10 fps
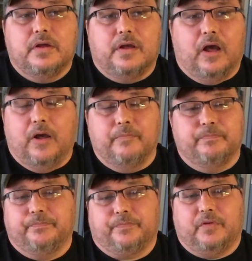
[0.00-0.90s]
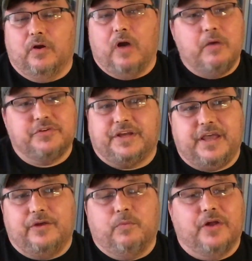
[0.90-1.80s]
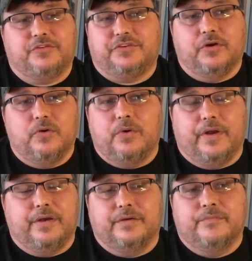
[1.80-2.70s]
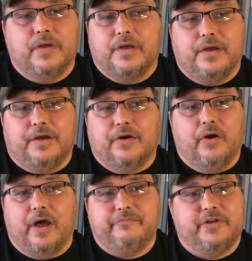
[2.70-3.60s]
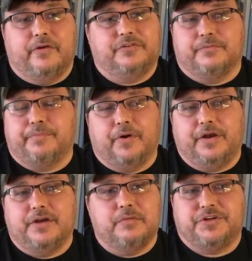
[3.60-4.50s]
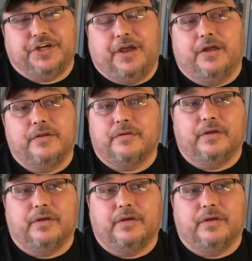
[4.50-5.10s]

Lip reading: I was a kid once too, and I've done some pretty dumb shit.